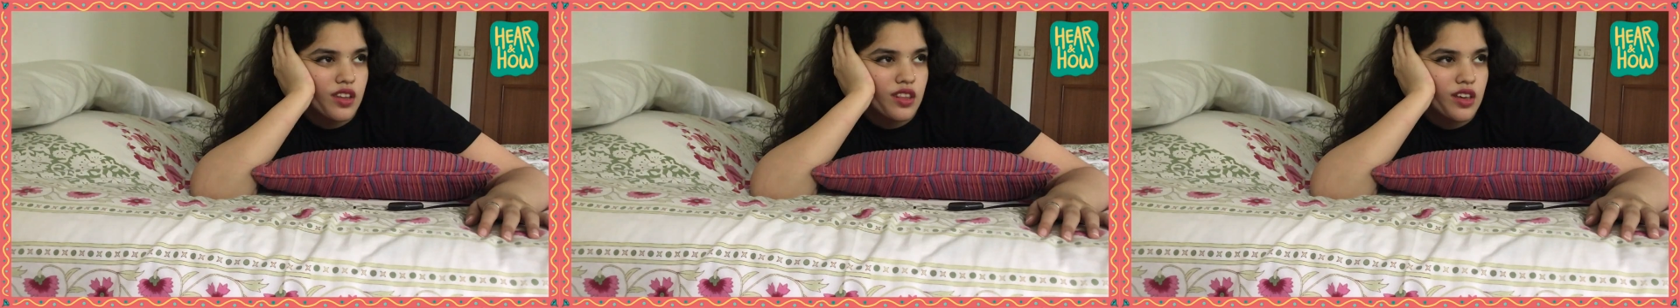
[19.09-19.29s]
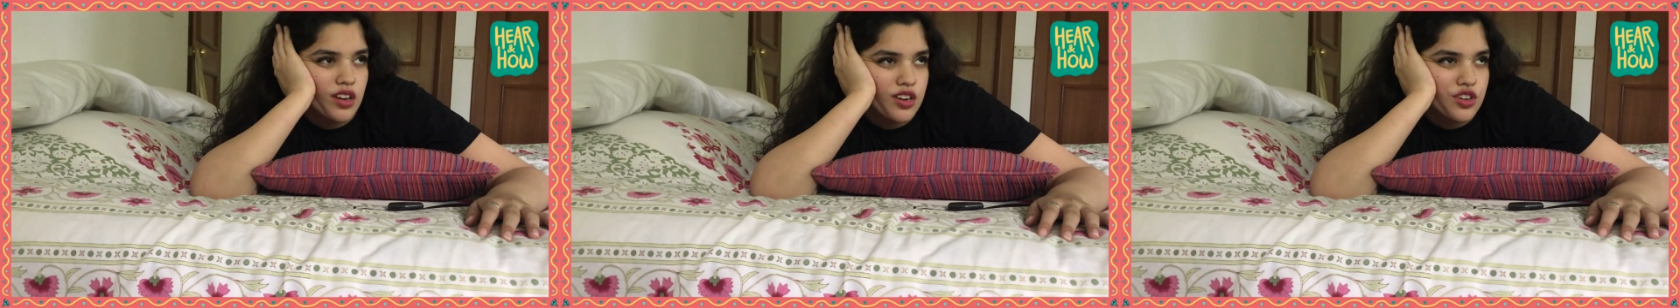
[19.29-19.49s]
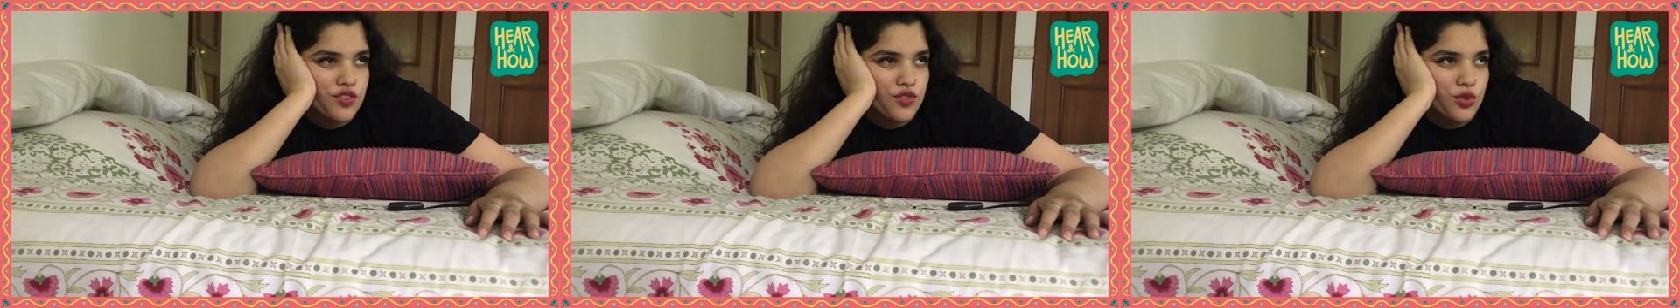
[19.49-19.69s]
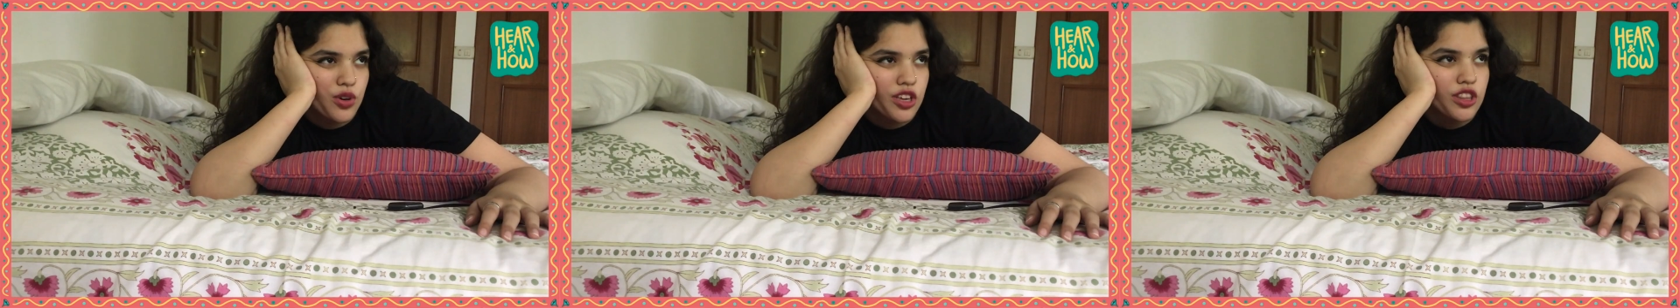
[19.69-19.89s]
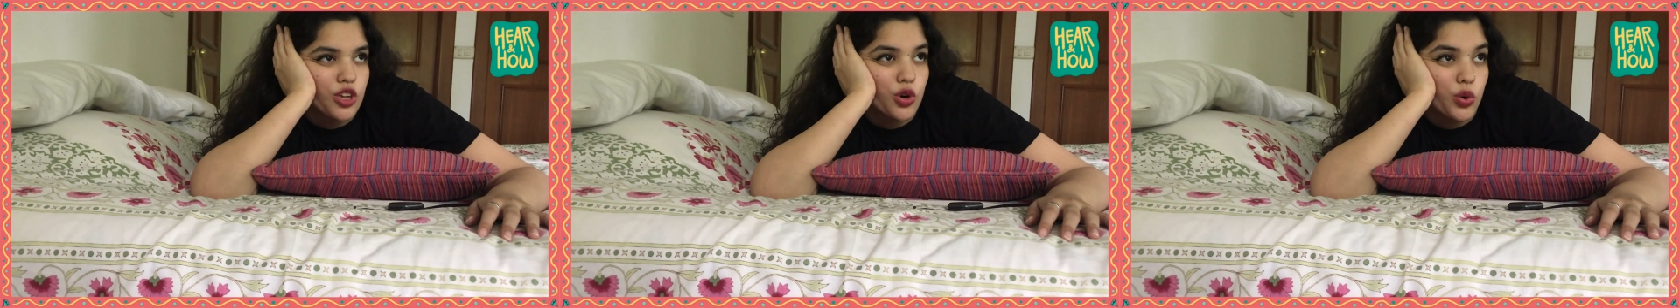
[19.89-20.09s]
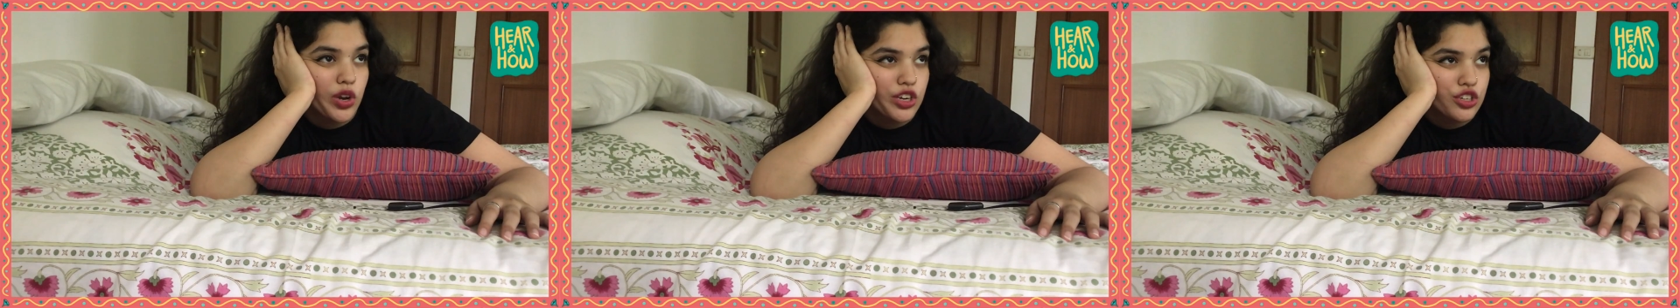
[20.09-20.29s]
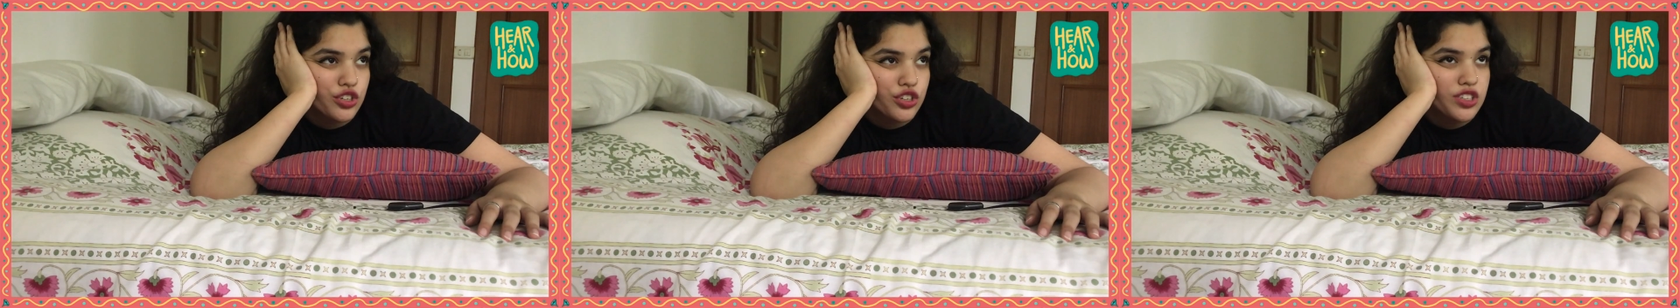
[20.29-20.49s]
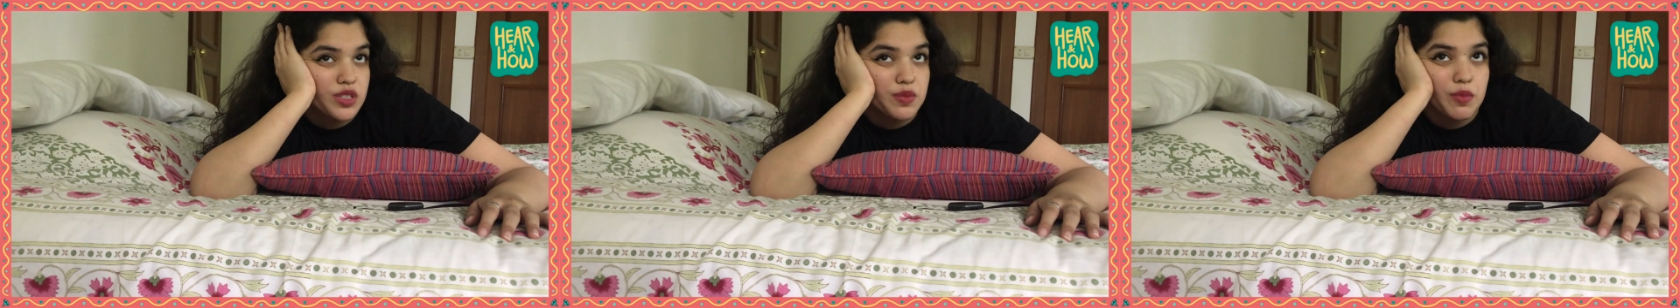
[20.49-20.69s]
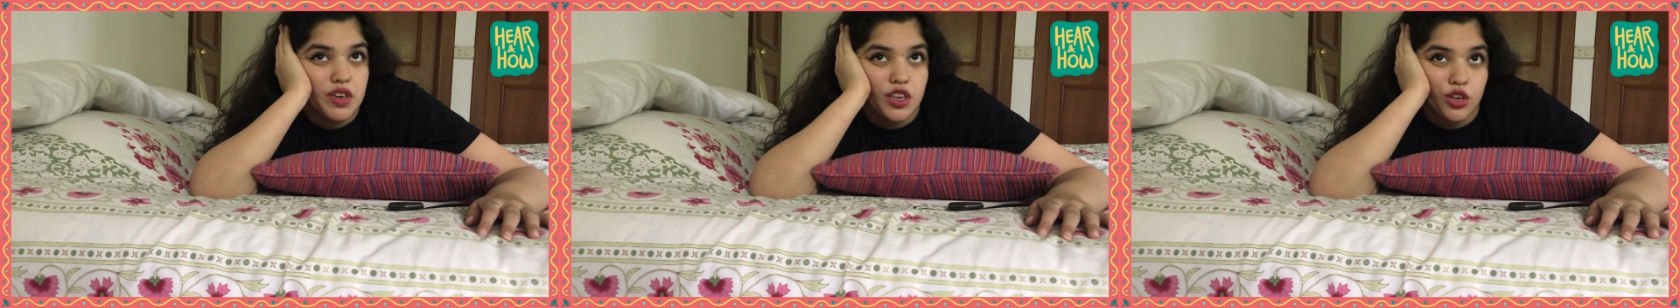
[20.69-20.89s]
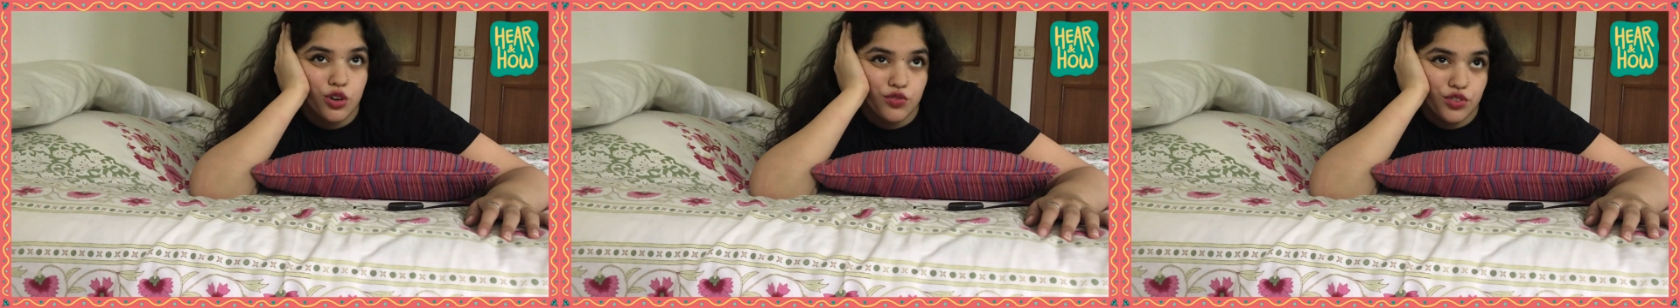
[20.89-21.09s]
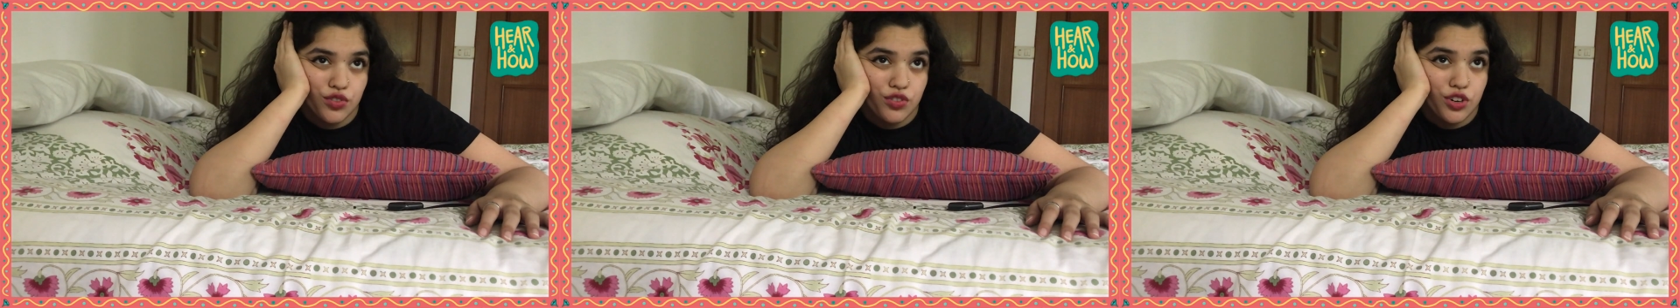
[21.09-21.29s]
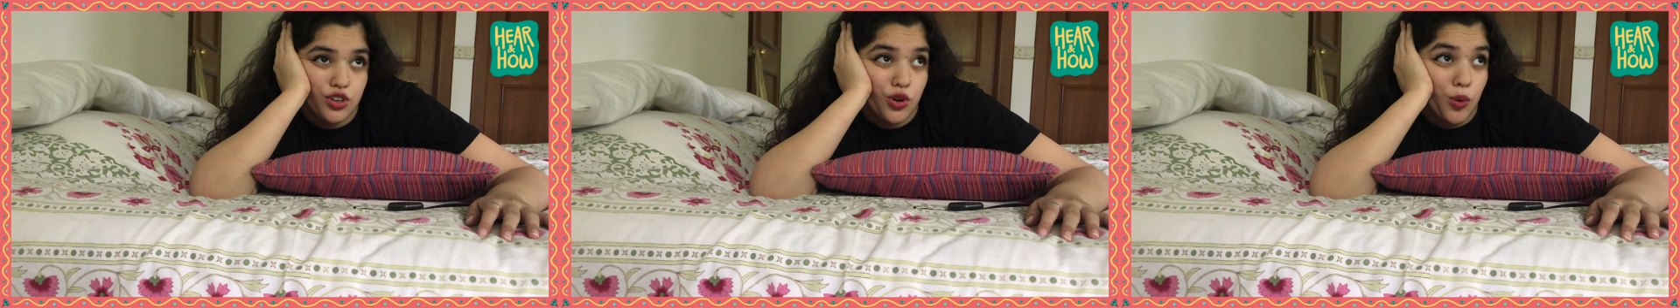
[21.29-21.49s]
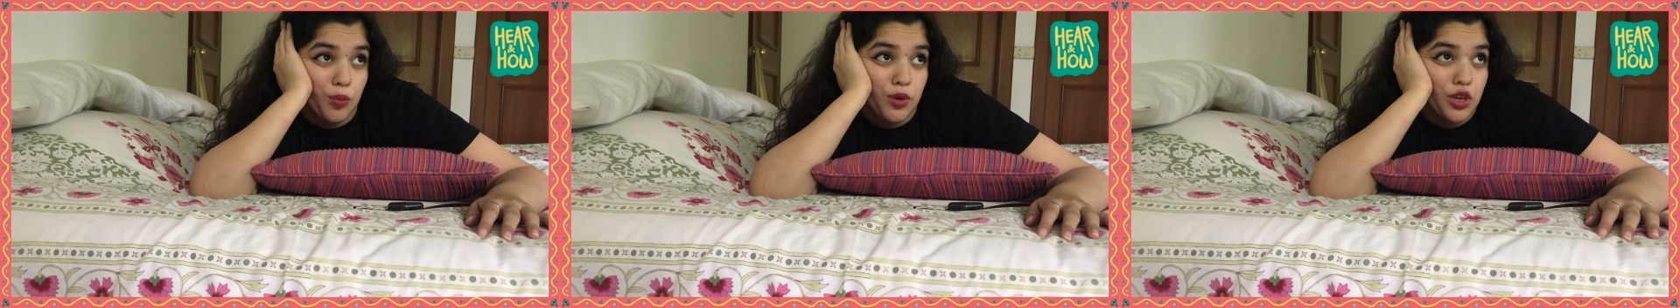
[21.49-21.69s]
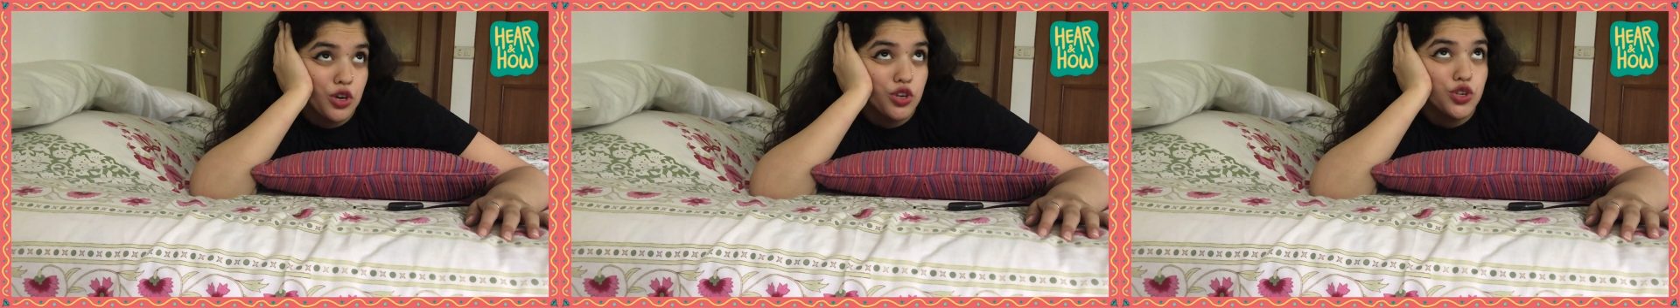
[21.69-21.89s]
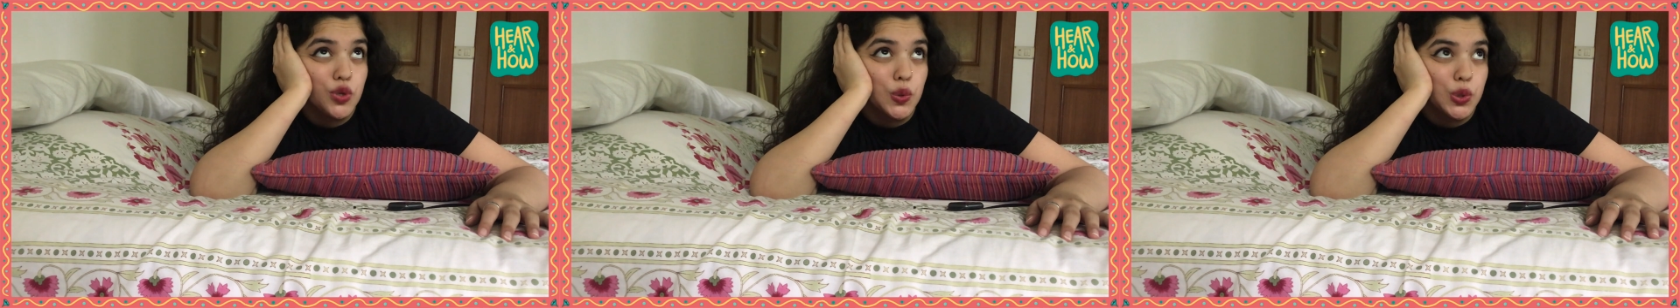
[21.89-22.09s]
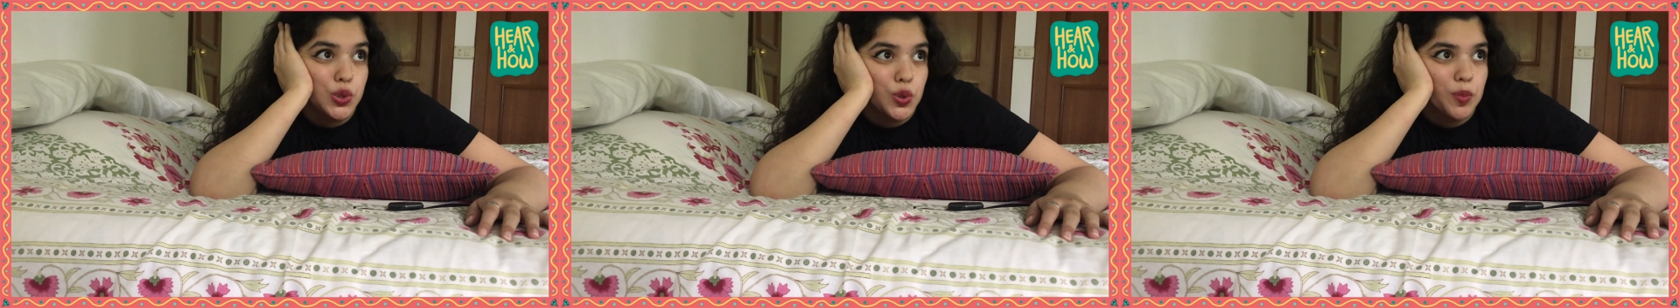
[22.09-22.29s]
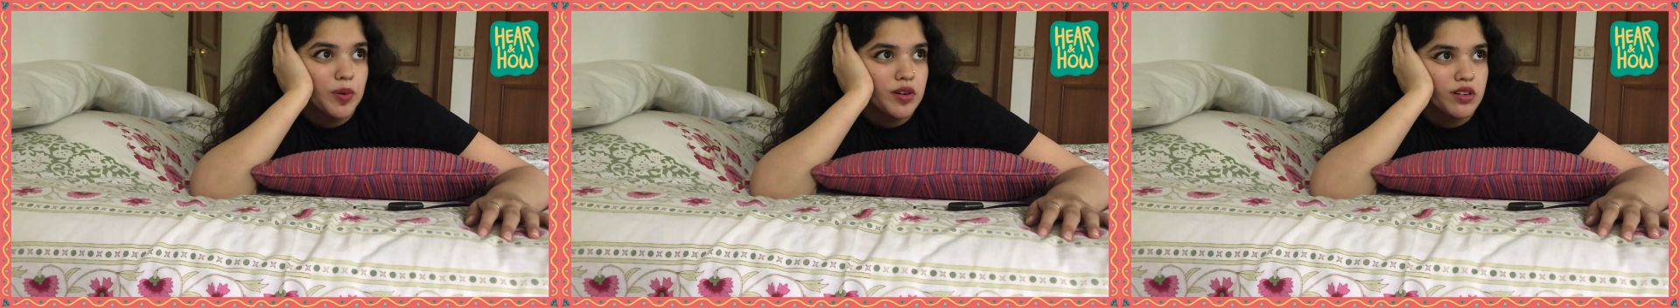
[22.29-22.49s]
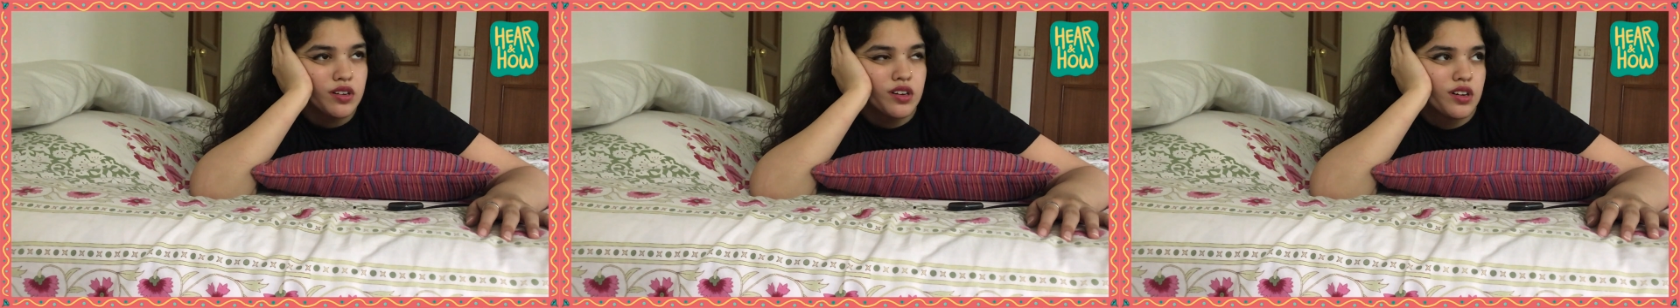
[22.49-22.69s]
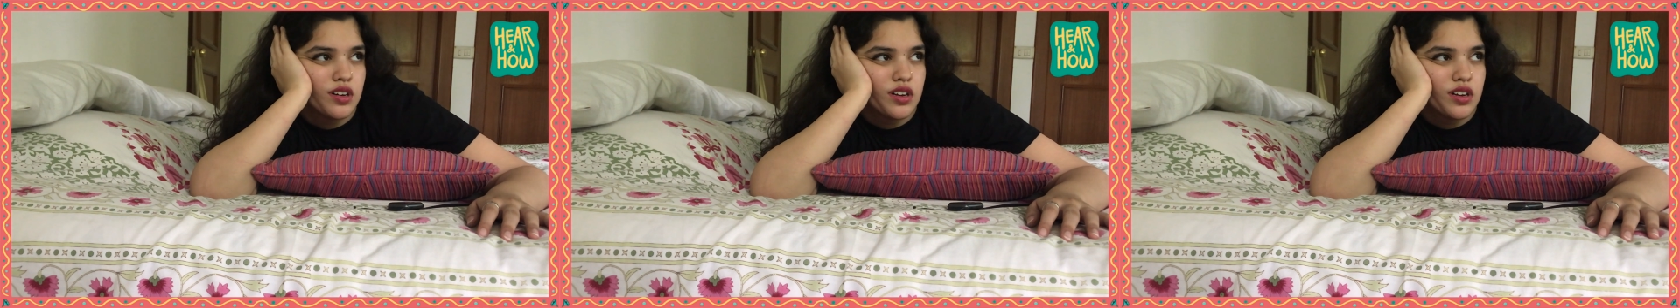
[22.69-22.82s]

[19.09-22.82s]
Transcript: The interviewing, the questions, making of the video, being a YouTuber.